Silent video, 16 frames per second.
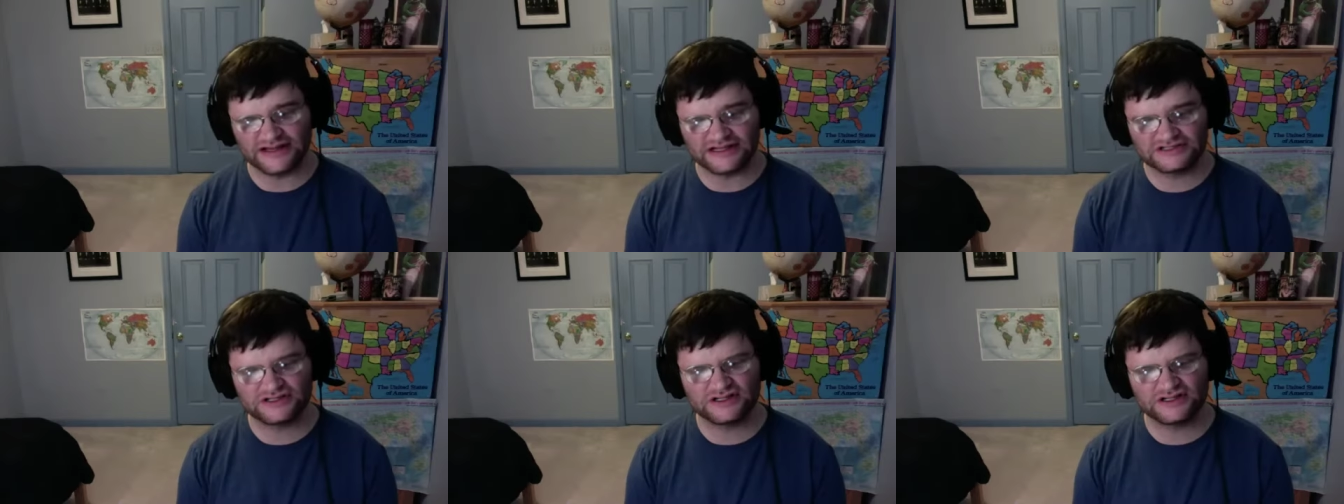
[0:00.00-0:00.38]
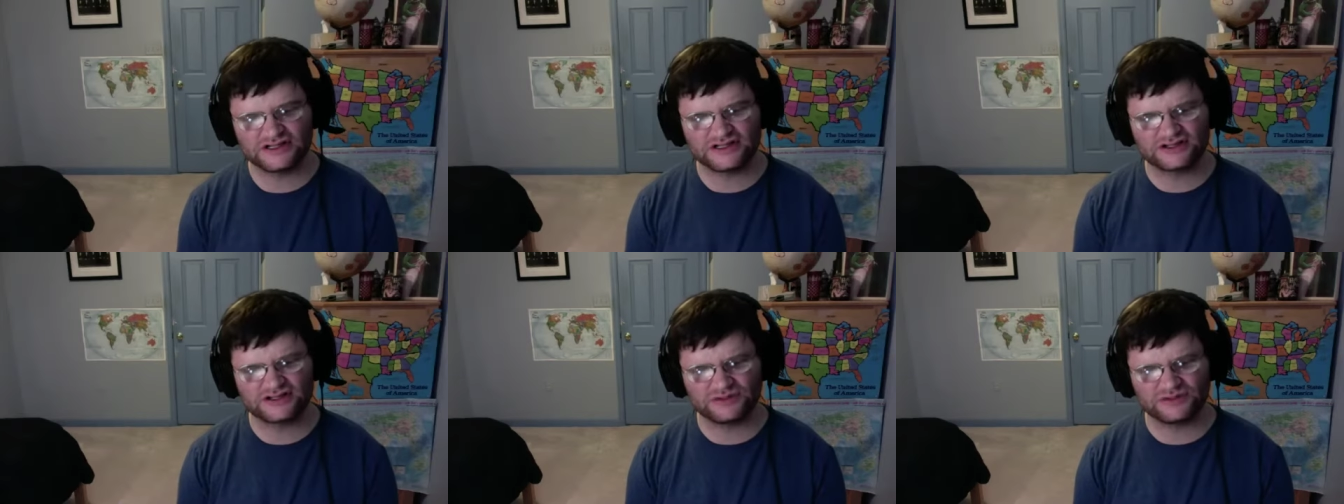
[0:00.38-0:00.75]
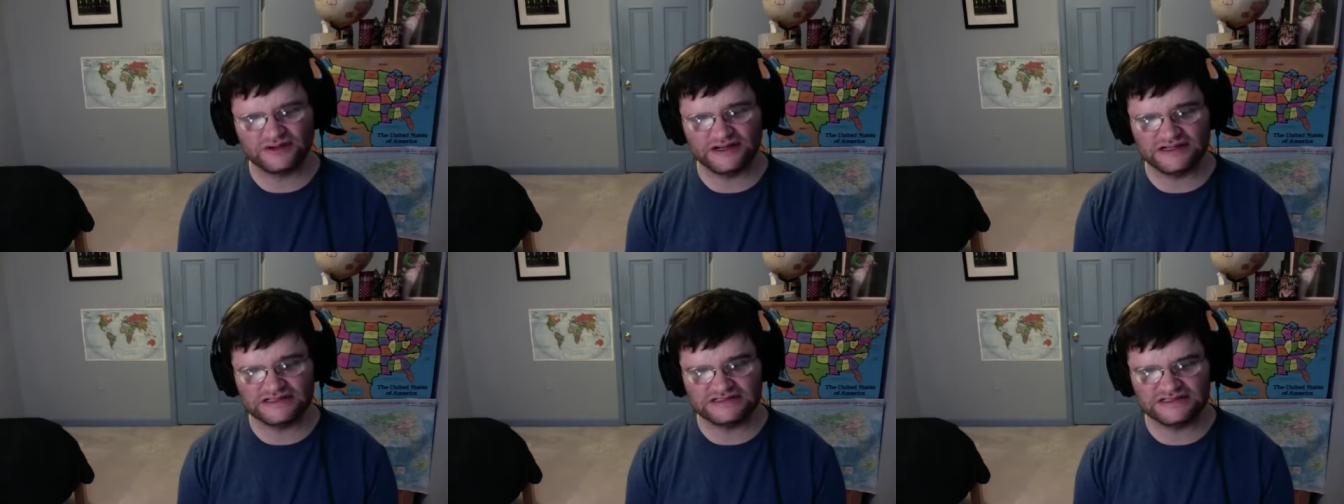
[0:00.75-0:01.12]
answer to the third
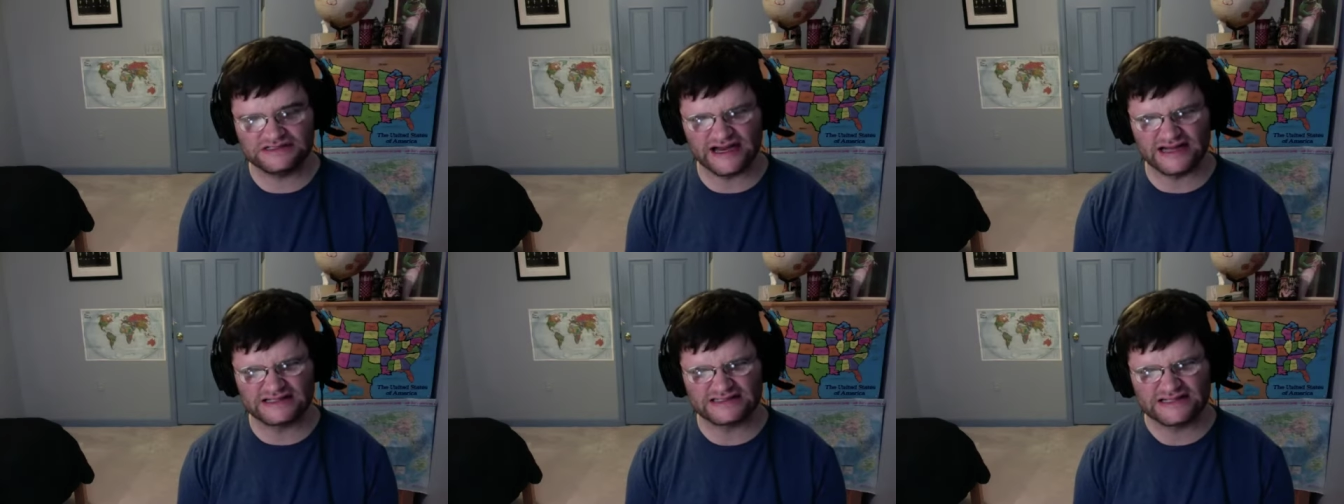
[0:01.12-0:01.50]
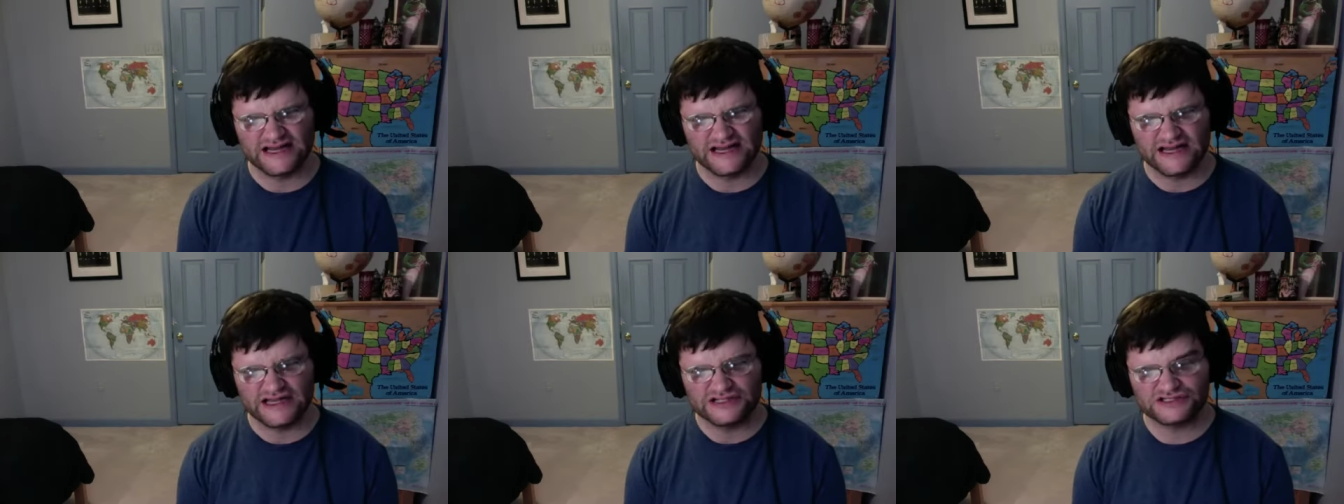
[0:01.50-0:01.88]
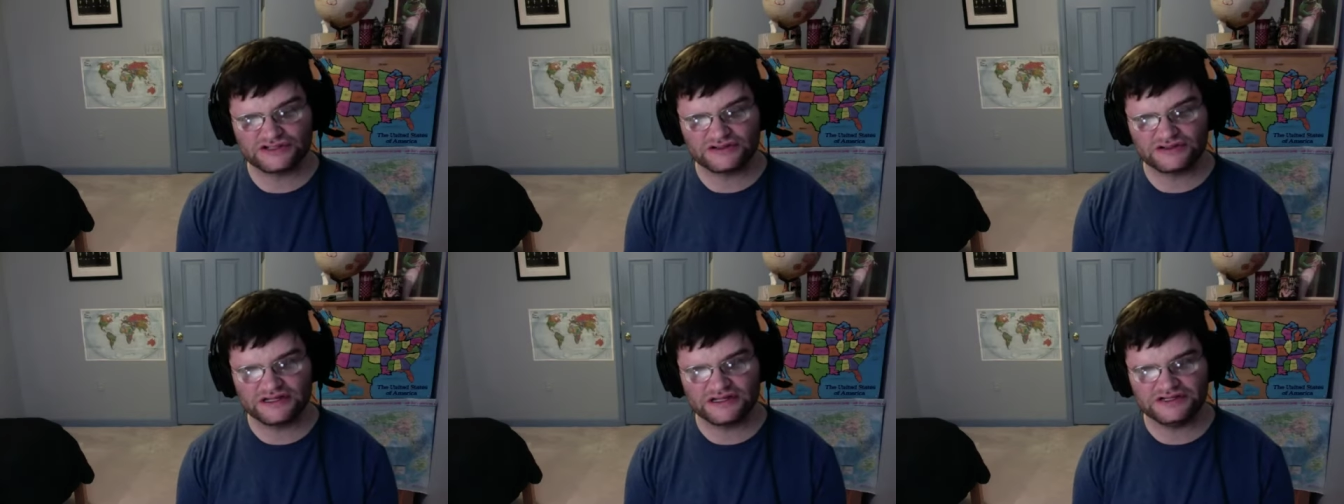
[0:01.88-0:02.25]
one is yes.
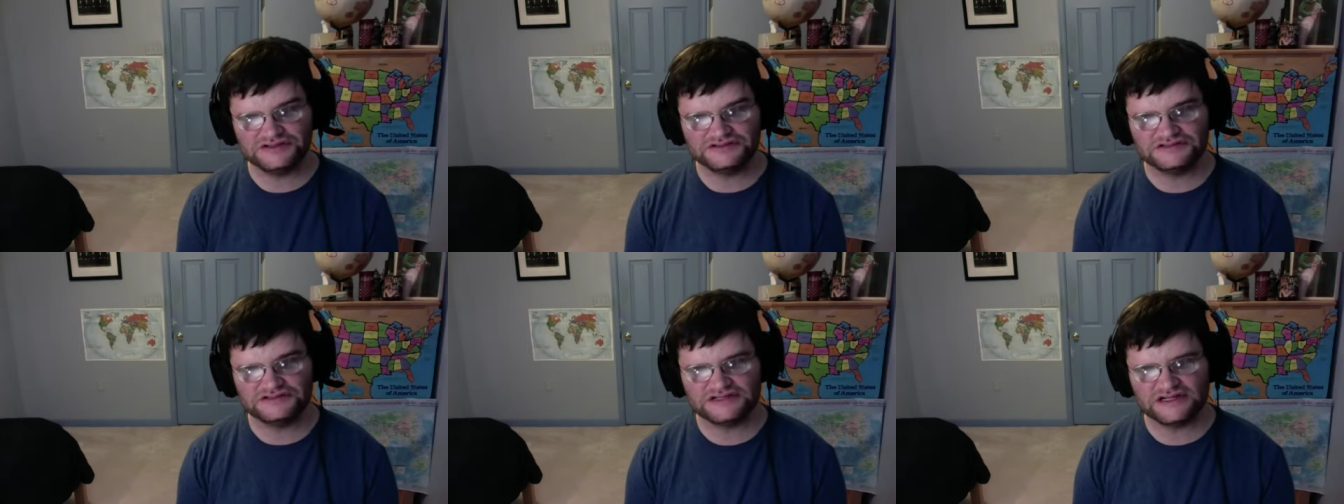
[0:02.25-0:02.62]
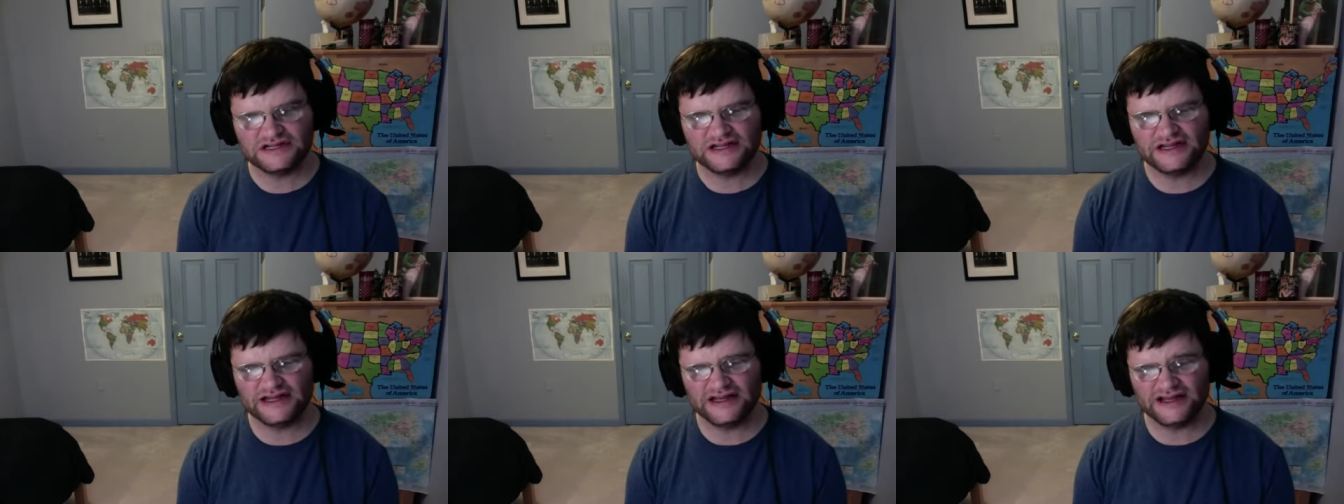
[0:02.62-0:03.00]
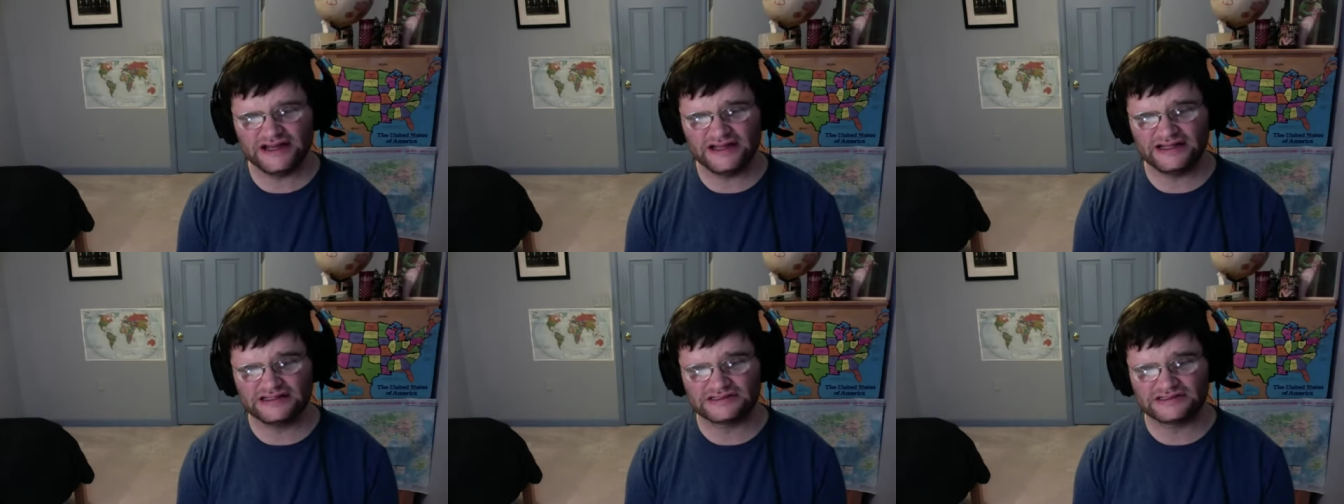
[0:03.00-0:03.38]
So then you see
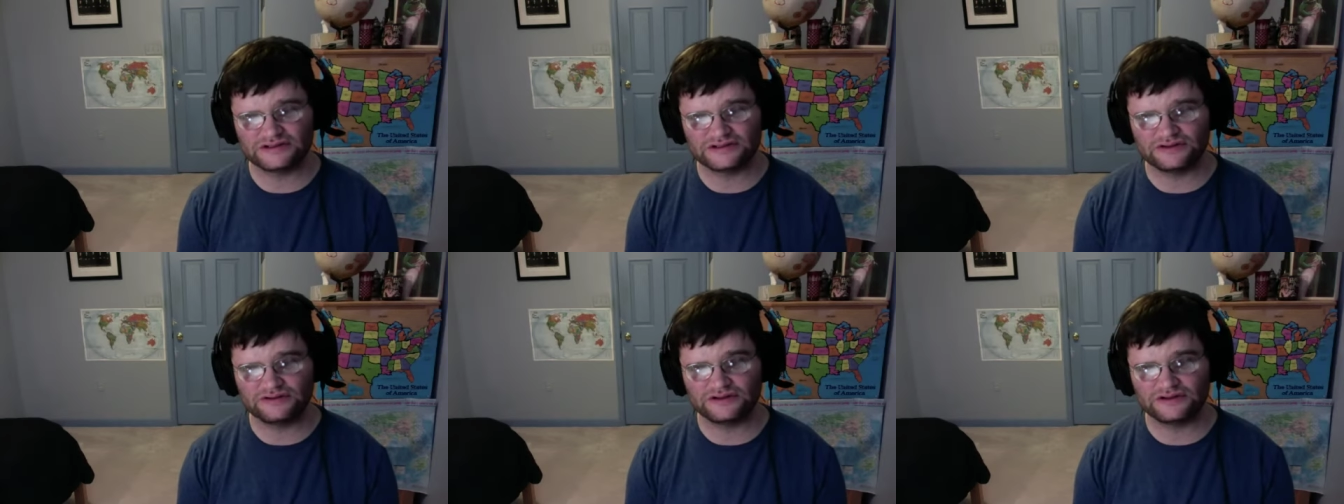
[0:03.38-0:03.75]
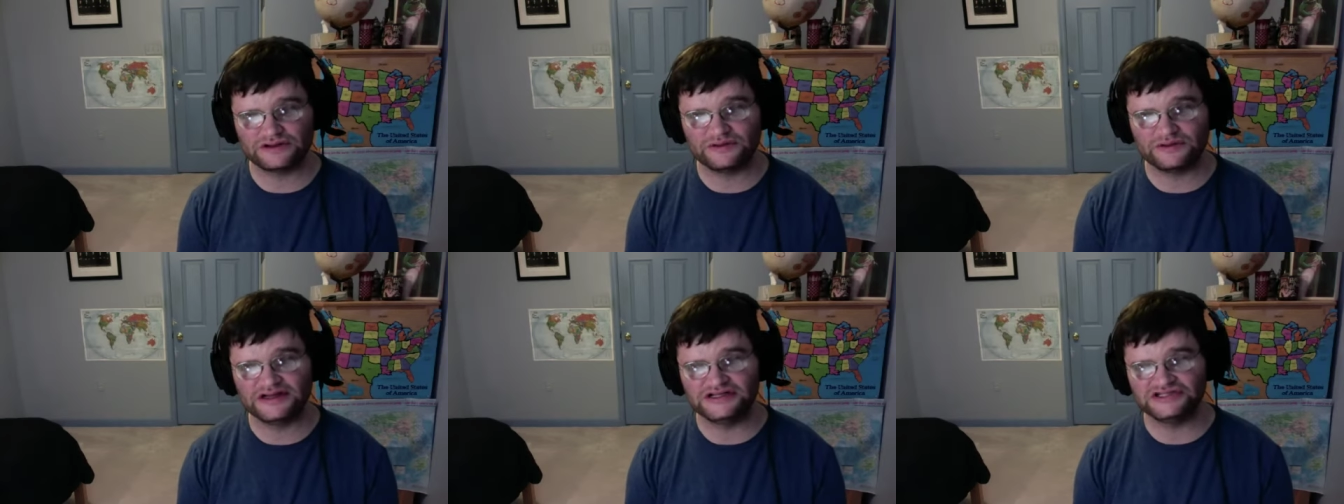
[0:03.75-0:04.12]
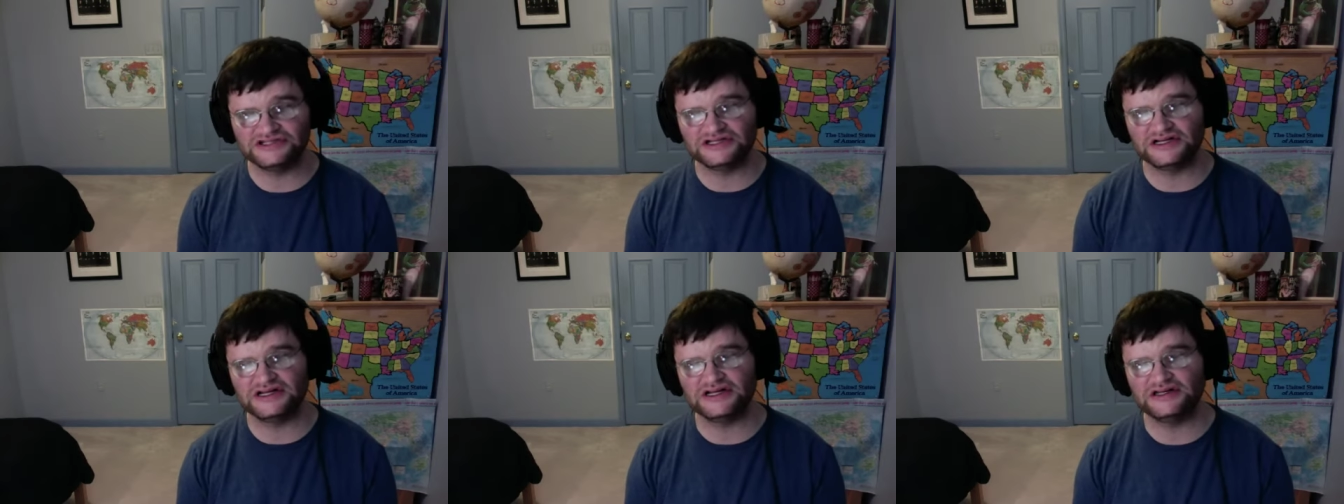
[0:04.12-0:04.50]
in this whole equation,